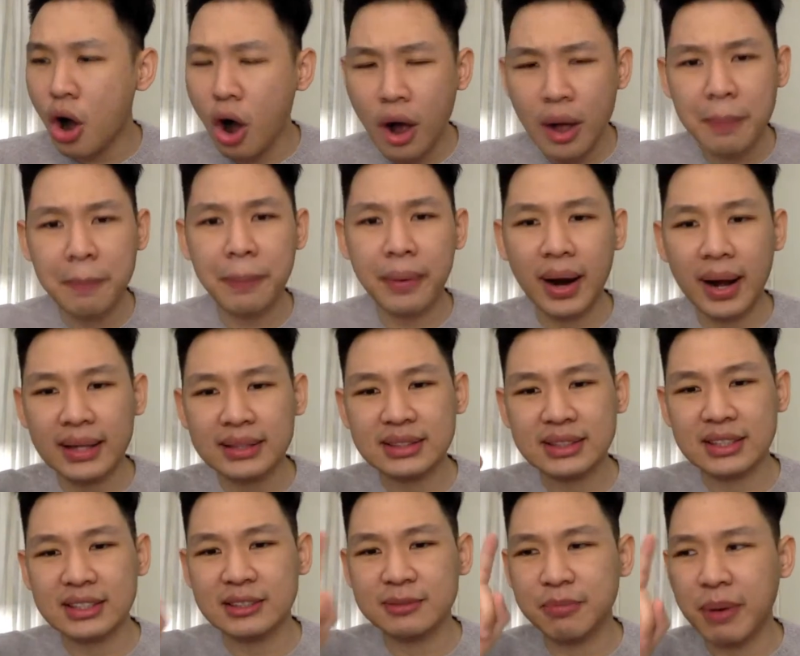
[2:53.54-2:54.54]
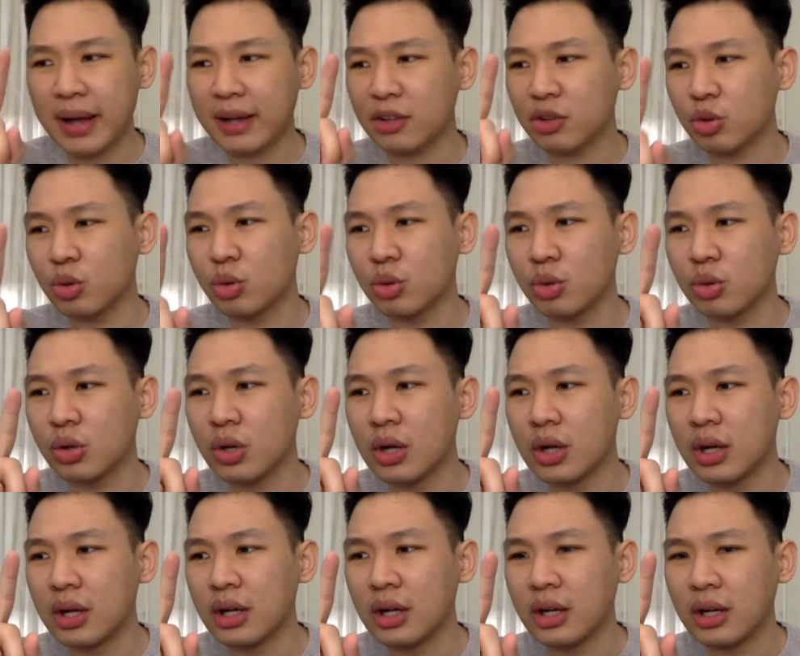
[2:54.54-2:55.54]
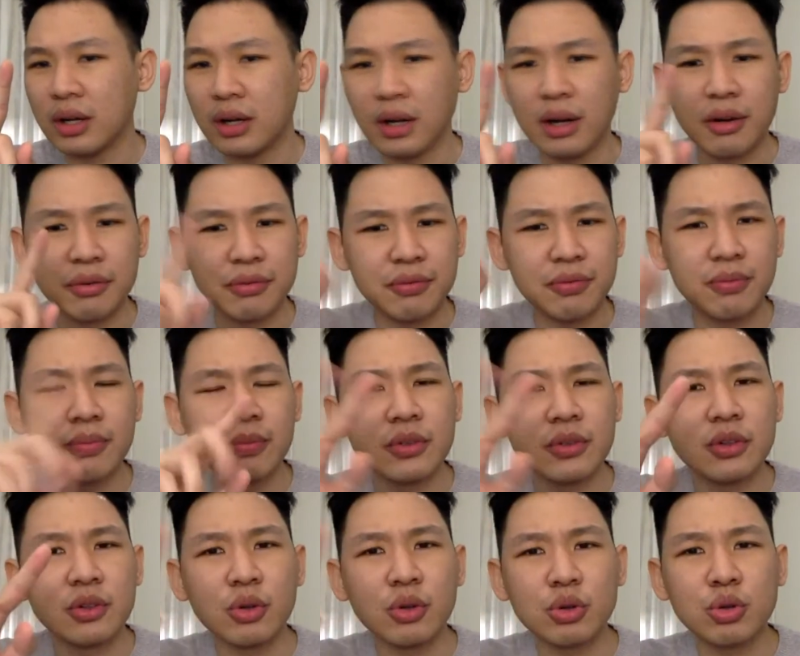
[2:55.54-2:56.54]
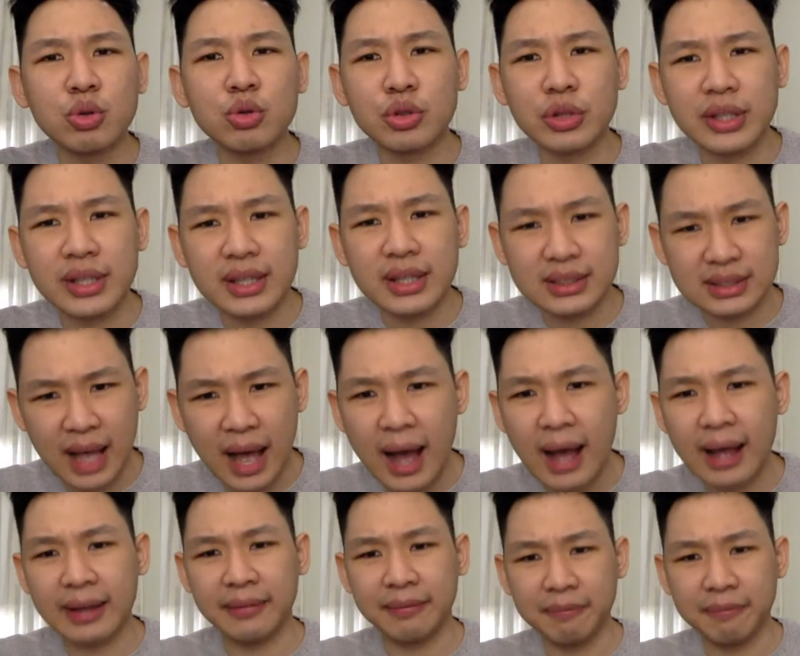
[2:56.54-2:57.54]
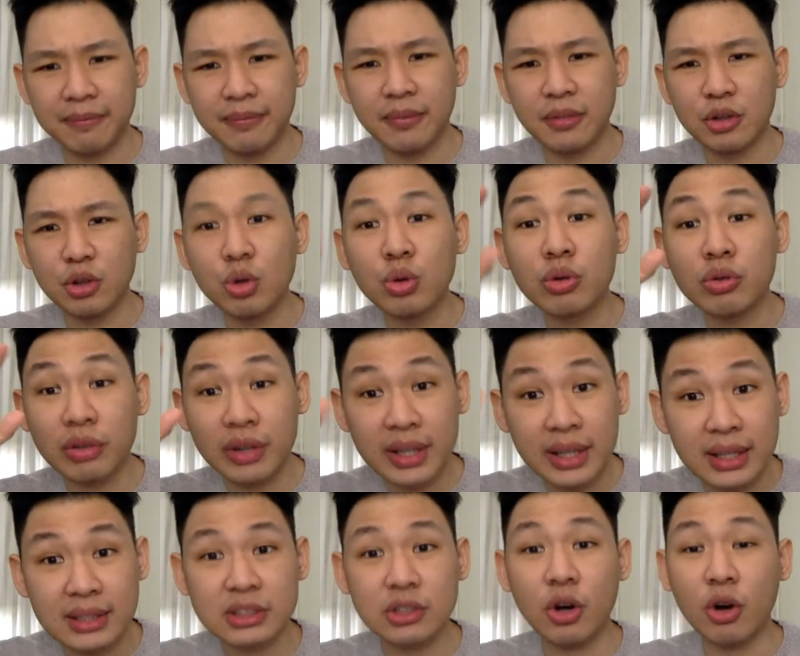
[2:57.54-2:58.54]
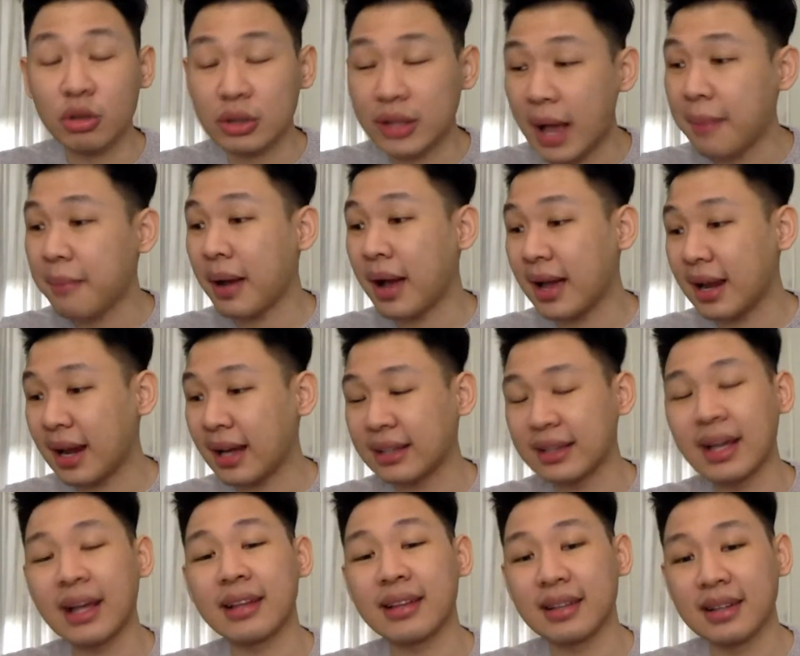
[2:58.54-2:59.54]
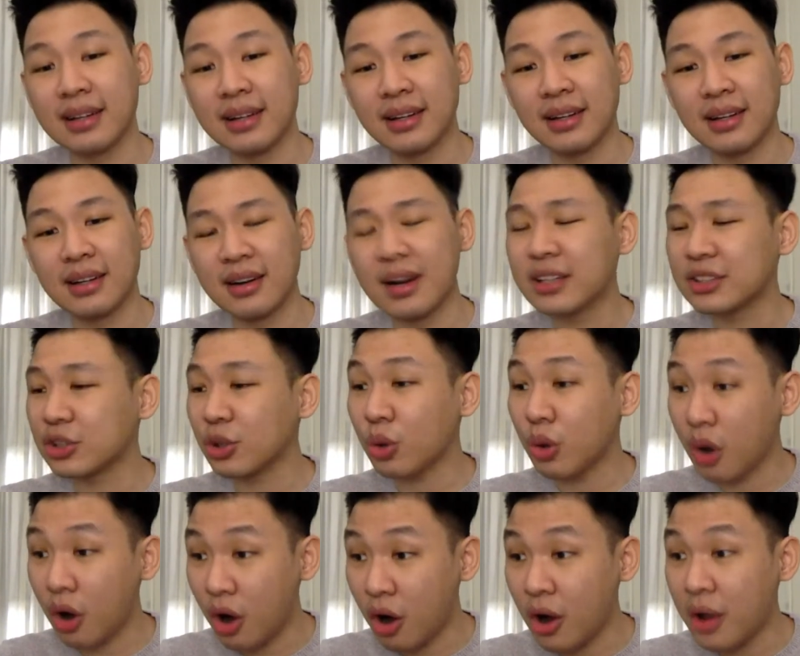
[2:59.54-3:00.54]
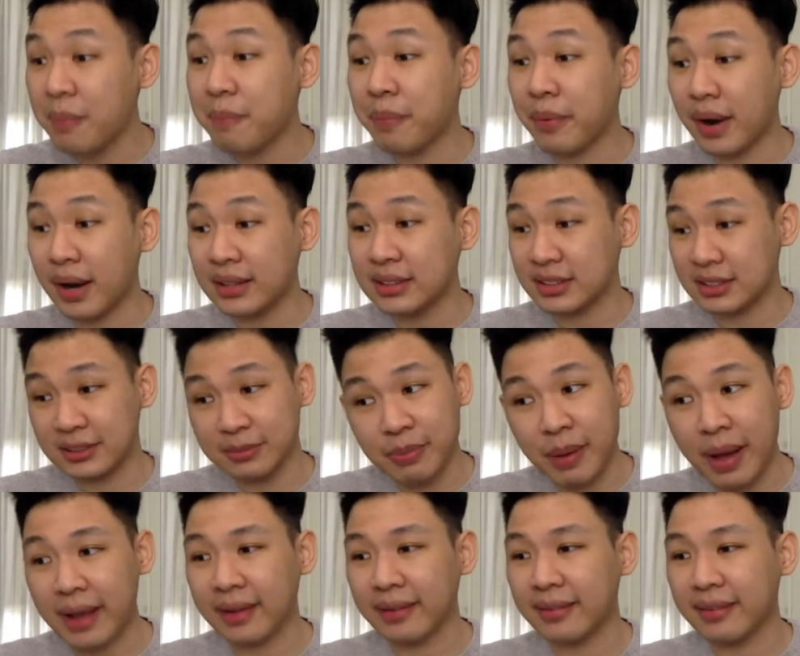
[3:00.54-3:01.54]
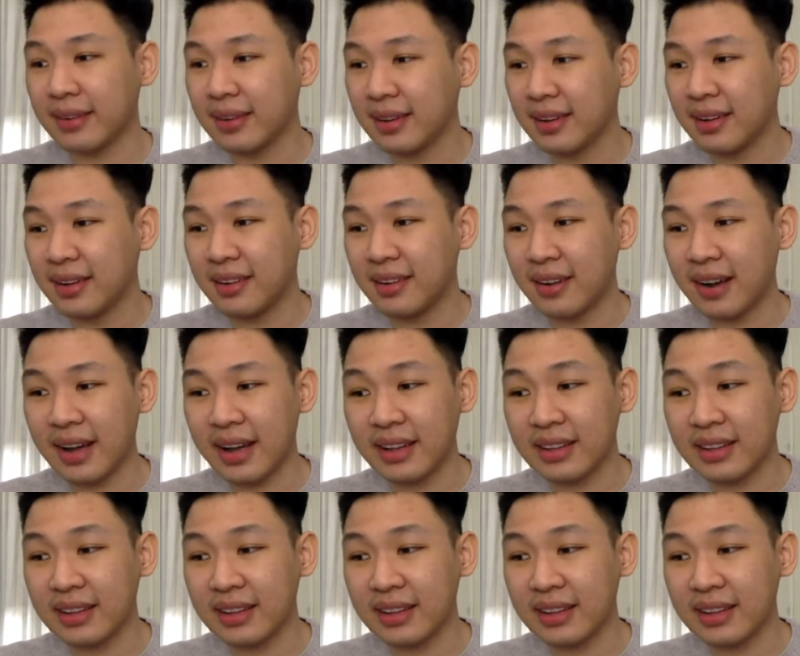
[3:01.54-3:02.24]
Oil price is back to 2-3 years high, 2-3 years all-time high like that, right? So oil price is back, right?